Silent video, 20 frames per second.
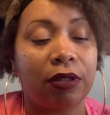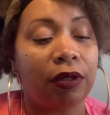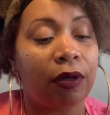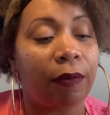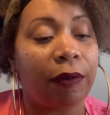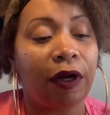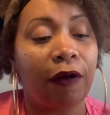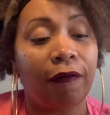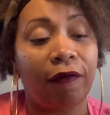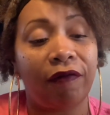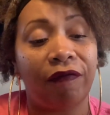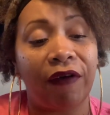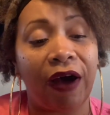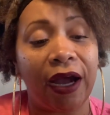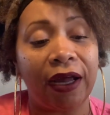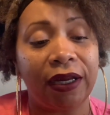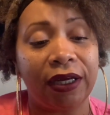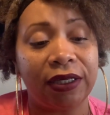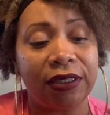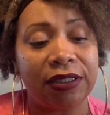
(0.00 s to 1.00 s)
I'm hearing
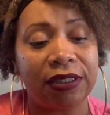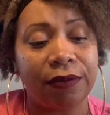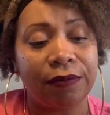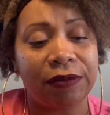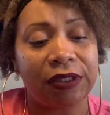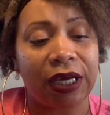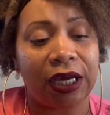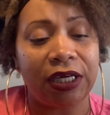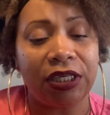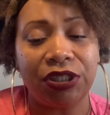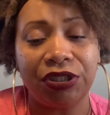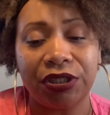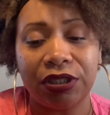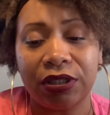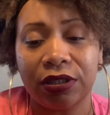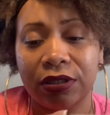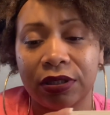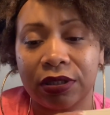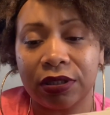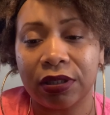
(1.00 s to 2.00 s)
fighting
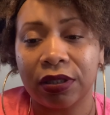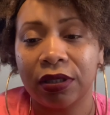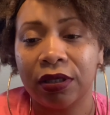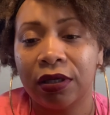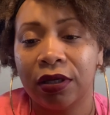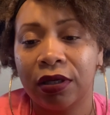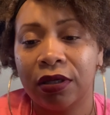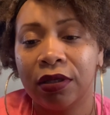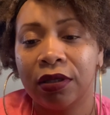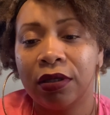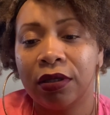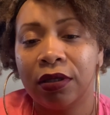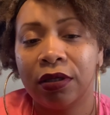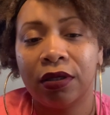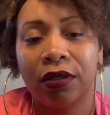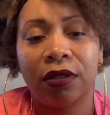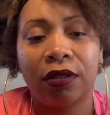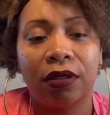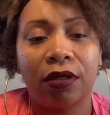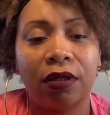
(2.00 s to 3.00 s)
temptations.
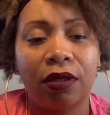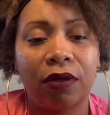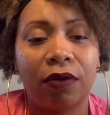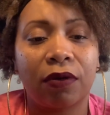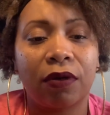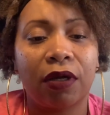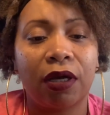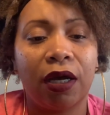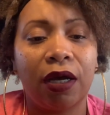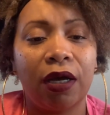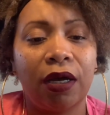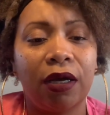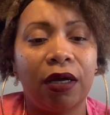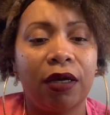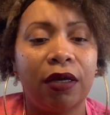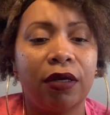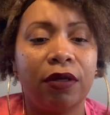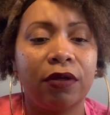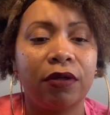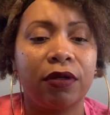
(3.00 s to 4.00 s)

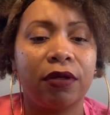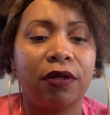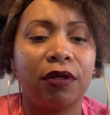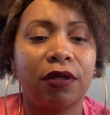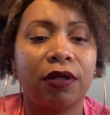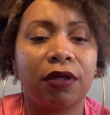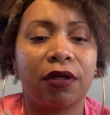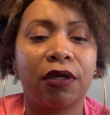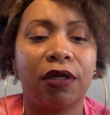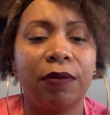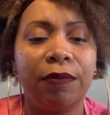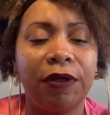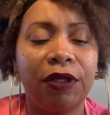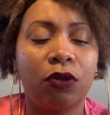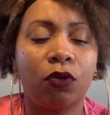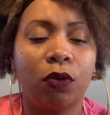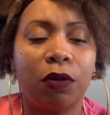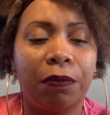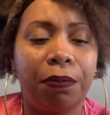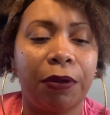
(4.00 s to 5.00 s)
Okay. Give me
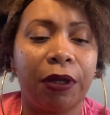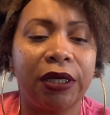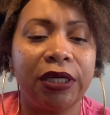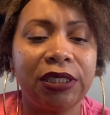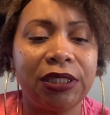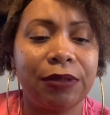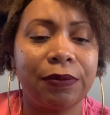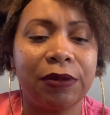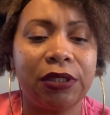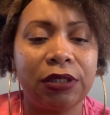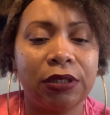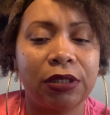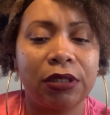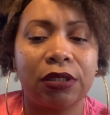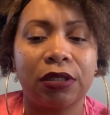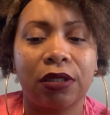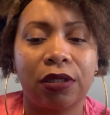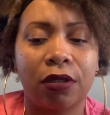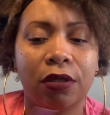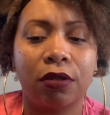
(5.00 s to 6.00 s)
3 placements.